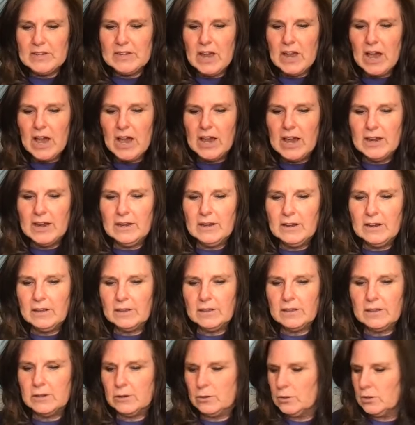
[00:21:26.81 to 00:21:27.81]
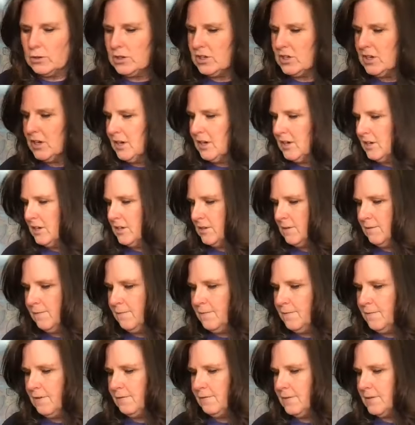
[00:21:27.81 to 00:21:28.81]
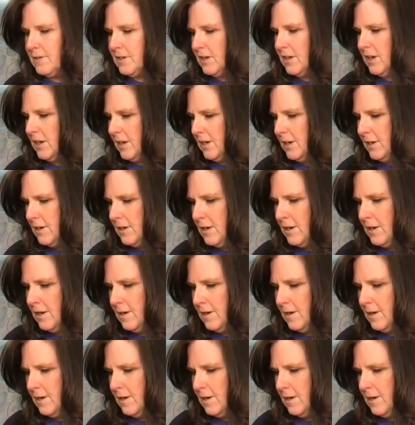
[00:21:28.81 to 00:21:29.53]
9:13 to 15.